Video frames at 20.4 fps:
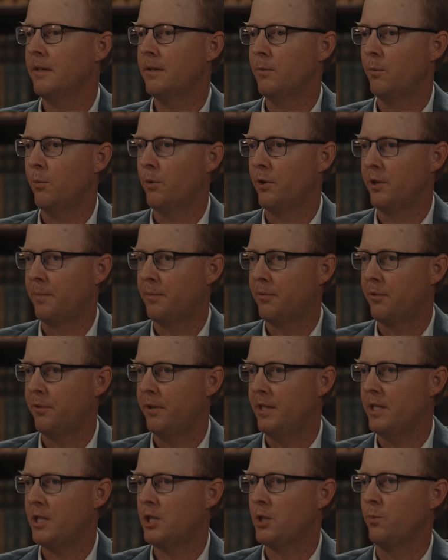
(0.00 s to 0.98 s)
We're the
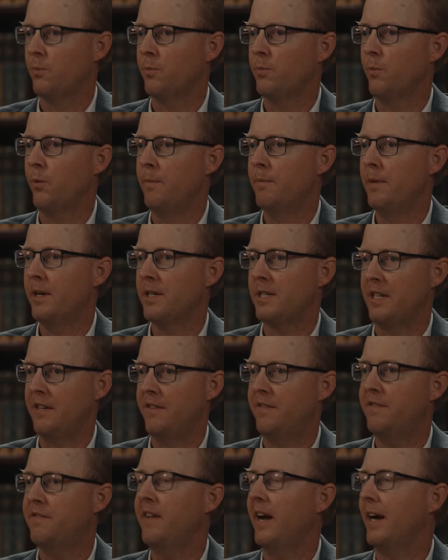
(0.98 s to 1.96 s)
priests, we must
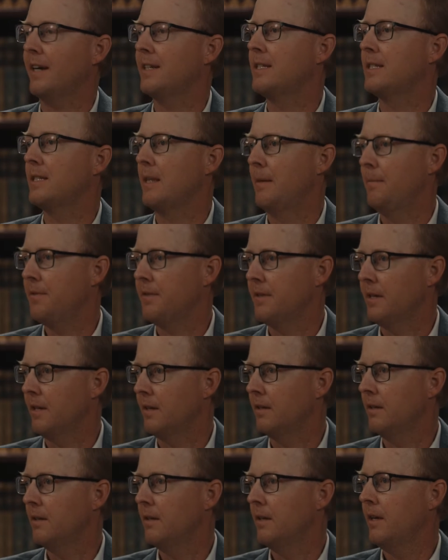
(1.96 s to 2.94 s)
effect
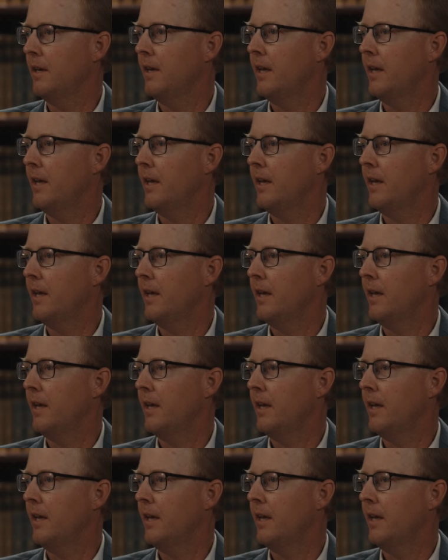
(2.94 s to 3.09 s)
something,